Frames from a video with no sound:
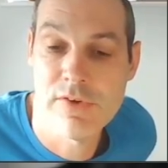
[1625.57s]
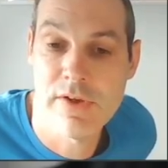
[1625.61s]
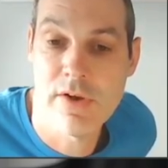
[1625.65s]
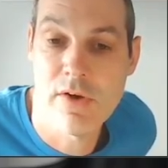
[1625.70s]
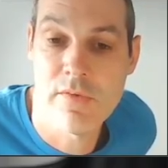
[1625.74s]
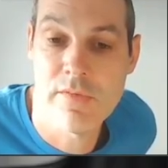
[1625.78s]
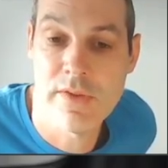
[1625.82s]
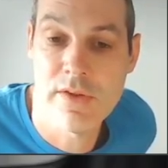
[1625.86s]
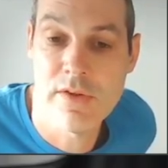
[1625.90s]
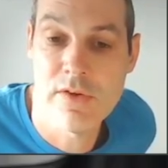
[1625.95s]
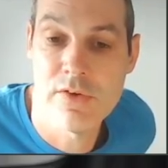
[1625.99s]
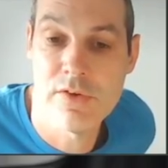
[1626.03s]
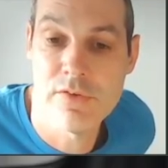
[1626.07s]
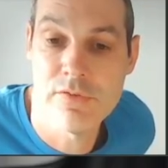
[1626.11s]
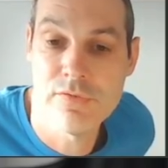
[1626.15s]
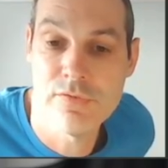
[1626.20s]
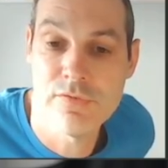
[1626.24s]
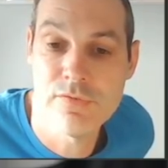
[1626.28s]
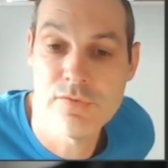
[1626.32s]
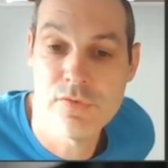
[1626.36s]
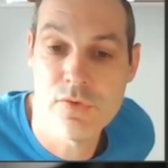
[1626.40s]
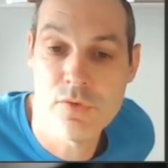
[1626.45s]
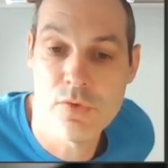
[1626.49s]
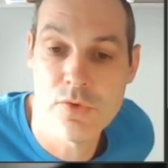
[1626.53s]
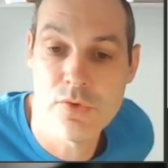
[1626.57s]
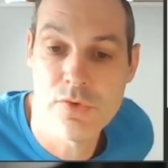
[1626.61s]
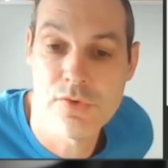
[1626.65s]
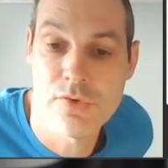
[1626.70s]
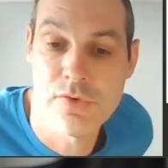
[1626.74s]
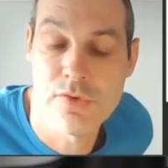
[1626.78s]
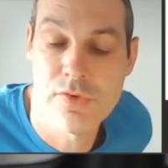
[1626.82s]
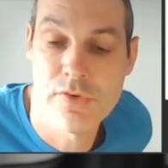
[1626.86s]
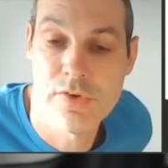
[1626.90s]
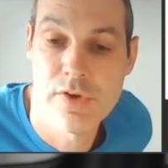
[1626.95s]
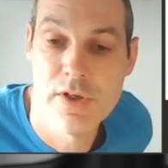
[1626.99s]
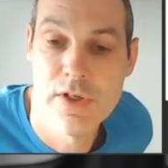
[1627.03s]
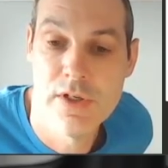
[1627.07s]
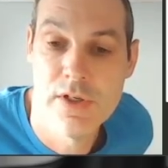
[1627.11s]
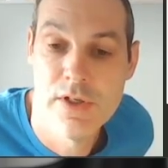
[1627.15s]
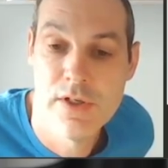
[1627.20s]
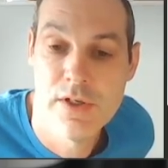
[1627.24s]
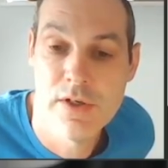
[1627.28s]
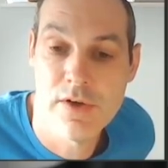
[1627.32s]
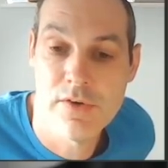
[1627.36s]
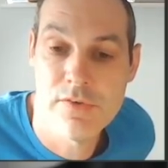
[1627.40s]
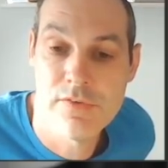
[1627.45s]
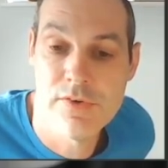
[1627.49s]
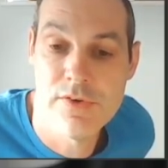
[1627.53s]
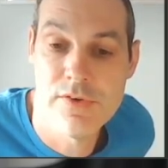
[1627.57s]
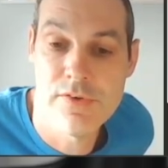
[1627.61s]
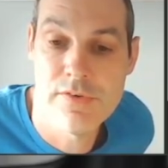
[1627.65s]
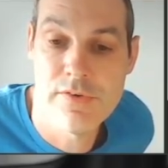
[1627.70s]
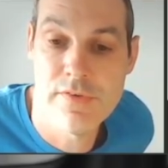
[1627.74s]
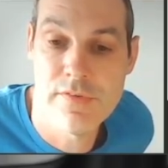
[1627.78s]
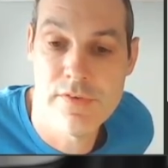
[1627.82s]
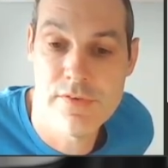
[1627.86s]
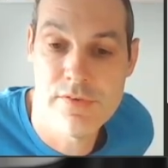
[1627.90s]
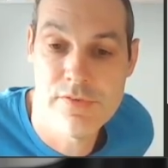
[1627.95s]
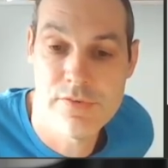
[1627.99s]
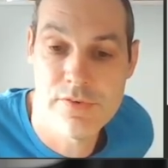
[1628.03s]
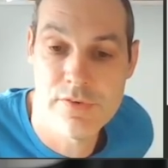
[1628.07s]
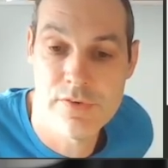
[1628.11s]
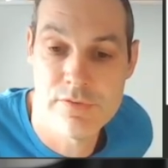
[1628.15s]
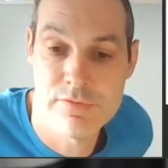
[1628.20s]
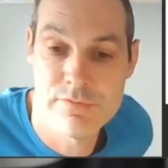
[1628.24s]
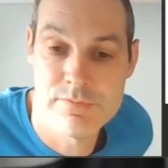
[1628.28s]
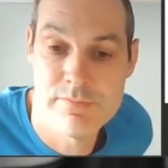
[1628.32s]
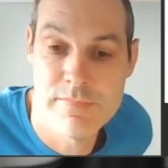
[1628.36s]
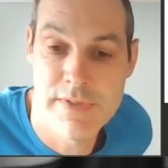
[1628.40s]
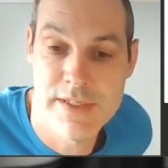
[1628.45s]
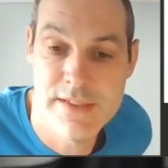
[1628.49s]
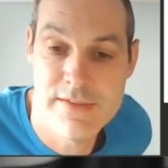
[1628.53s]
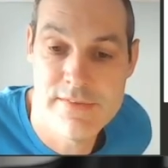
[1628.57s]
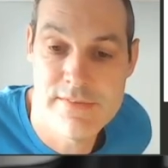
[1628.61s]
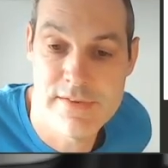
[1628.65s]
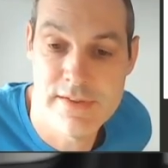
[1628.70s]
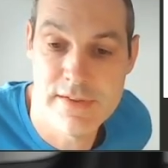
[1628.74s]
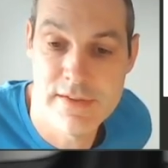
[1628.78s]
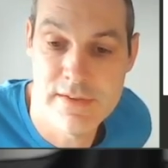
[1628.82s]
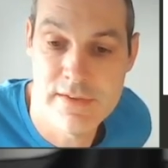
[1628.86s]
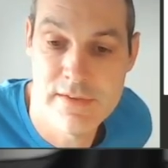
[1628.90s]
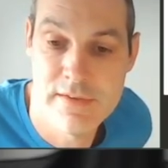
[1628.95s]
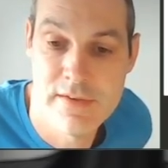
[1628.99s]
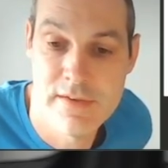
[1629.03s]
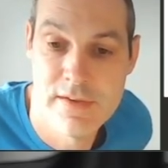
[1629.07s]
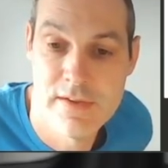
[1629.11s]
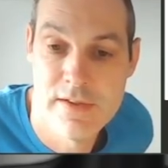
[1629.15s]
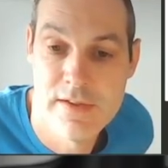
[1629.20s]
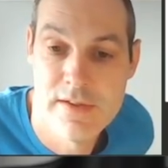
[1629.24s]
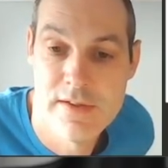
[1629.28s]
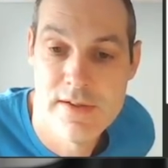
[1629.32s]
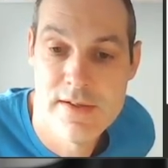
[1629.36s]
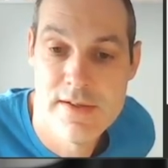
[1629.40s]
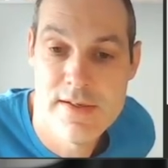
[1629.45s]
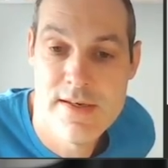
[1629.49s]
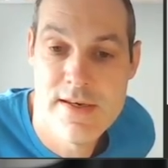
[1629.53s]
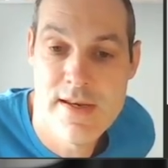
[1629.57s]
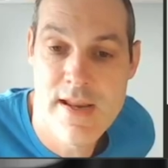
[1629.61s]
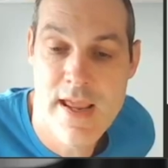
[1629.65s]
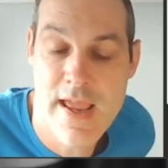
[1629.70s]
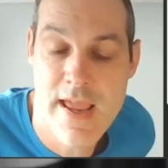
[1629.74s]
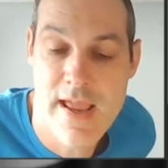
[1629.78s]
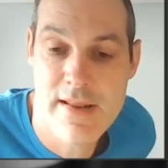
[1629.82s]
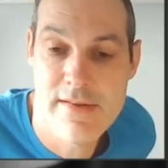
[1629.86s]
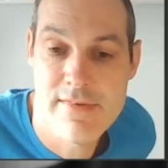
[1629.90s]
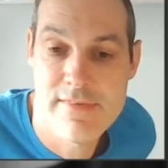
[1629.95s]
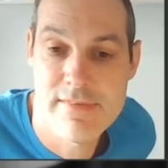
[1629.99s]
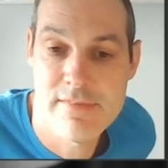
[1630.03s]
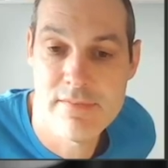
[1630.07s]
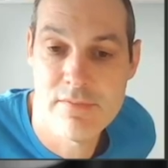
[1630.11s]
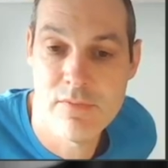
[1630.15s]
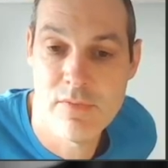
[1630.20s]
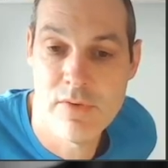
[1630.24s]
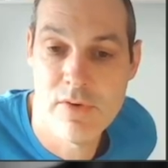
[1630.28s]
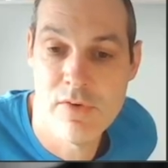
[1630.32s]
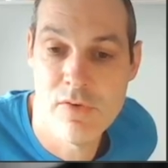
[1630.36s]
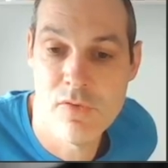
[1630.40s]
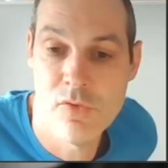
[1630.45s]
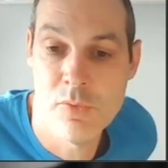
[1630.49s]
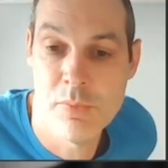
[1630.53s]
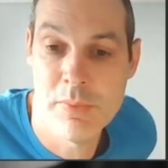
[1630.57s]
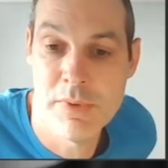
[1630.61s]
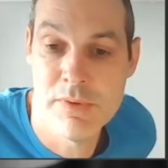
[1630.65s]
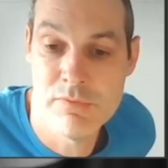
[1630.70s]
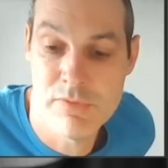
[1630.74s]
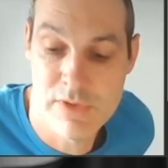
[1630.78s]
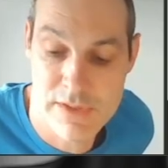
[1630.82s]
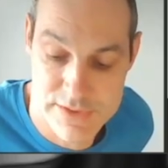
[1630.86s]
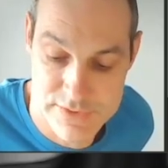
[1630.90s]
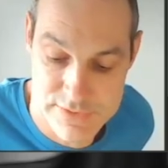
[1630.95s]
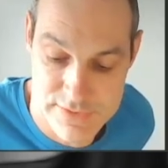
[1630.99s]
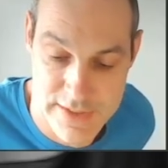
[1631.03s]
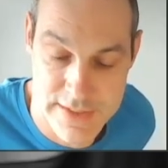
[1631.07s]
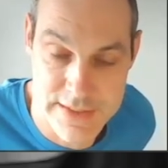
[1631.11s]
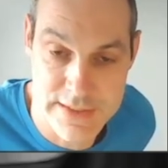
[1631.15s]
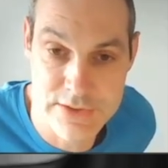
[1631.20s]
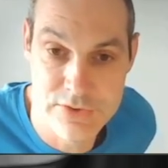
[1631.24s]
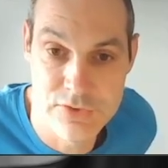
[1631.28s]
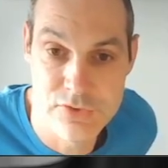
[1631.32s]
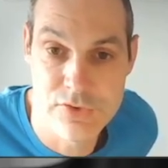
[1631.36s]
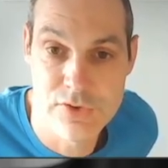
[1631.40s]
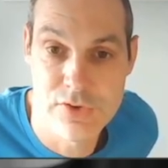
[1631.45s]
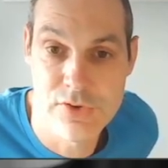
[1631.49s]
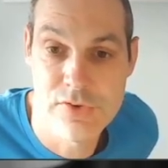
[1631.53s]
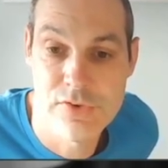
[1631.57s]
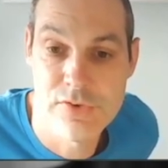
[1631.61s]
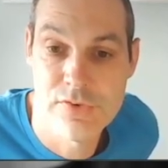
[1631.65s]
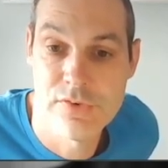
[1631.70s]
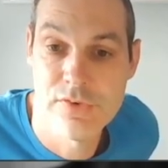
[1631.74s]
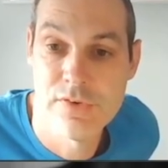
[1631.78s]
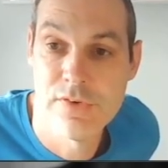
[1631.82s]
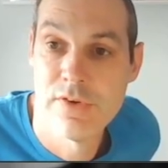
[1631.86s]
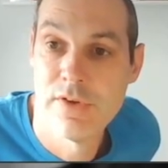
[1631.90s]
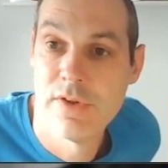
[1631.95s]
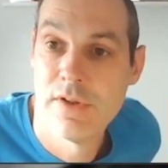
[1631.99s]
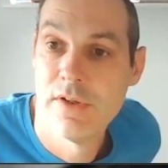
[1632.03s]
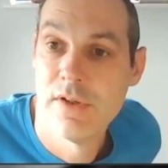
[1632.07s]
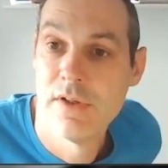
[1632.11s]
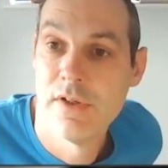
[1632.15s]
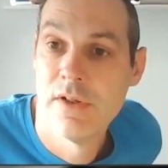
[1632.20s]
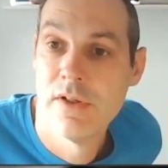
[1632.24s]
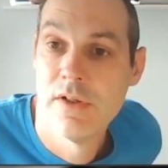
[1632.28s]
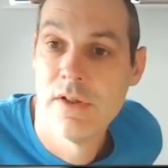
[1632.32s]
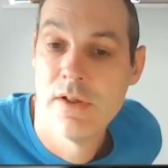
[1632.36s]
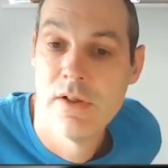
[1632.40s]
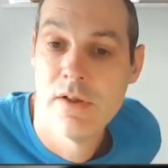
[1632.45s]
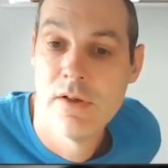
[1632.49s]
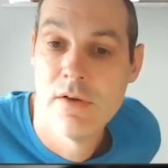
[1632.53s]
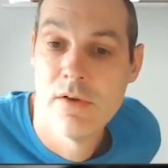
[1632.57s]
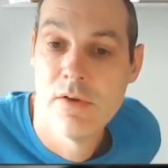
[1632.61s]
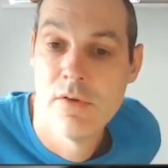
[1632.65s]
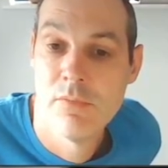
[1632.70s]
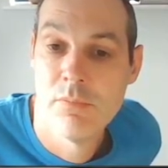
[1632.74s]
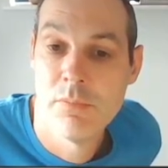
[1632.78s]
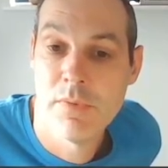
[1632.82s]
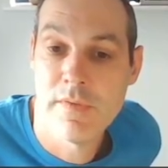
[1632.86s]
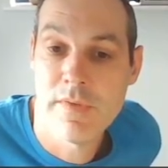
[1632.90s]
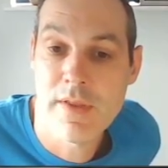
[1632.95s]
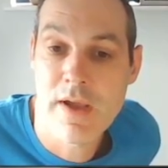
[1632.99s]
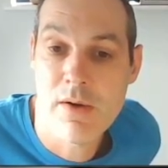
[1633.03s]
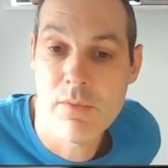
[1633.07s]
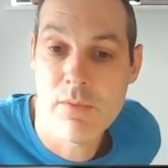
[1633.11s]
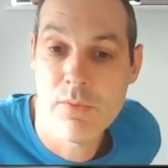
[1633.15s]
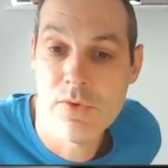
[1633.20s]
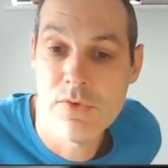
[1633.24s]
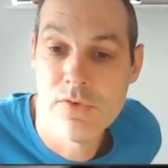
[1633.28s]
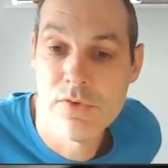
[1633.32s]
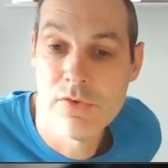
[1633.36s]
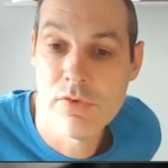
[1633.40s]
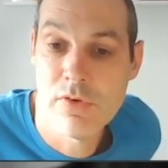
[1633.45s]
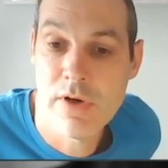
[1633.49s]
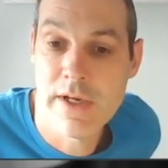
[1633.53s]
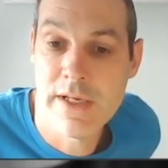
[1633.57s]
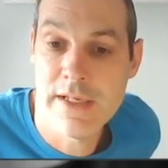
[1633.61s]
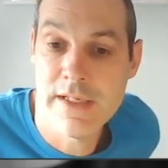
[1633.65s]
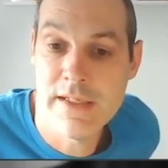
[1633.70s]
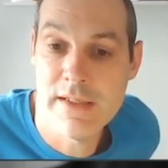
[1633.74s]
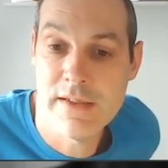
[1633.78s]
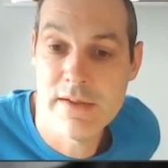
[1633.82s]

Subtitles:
Oh, they could have forced us into this sort of mating net where it would have been really dangerous. But that was great.